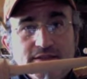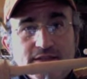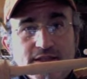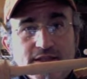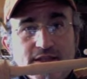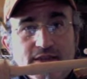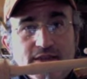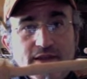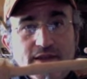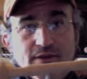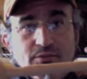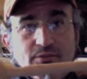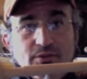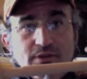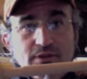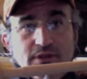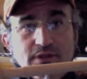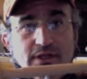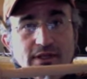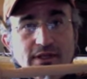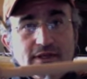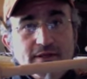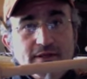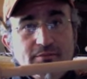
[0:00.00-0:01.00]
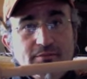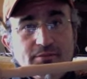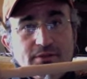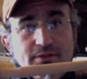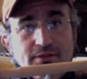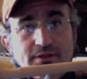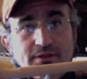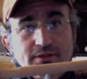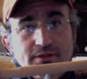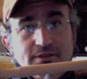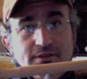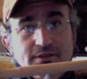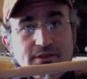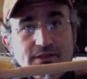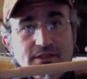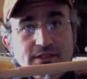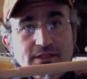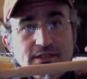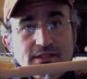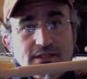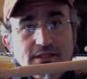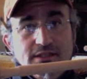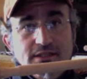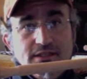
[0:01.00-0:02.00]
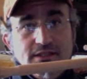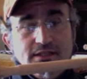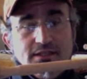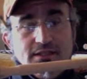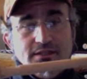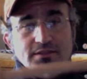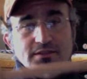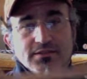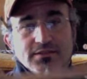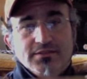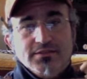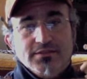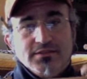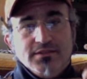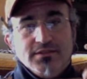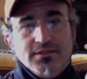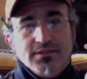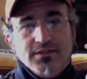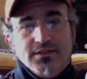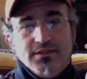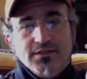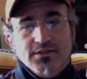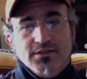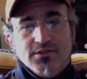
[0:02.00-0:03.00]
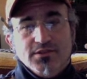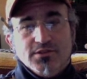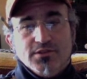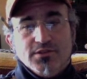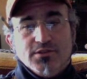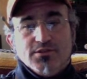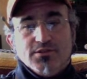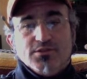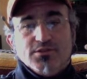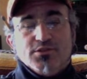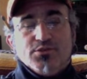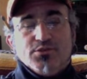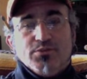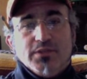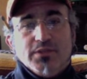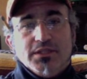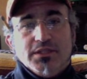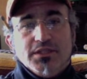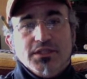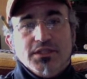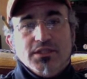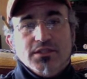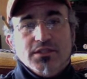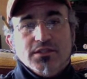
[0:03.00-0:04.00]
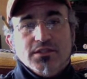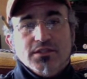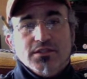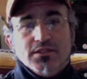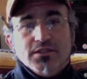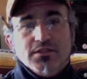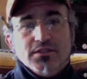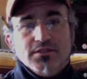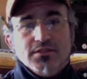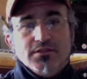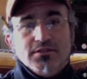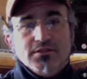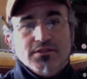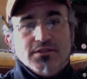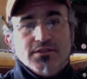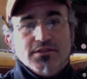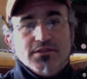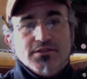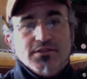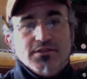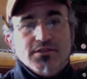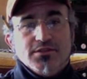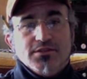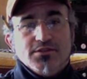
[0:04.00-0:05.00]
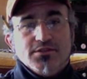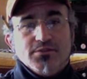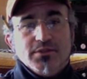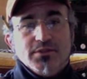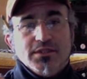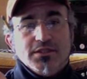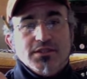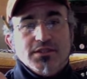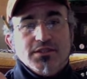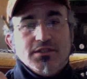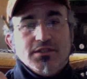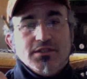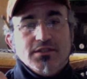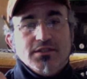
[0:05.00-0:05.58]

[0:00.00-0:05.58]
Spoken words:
that will light up on the end. There's a little switch here. You can see the switch.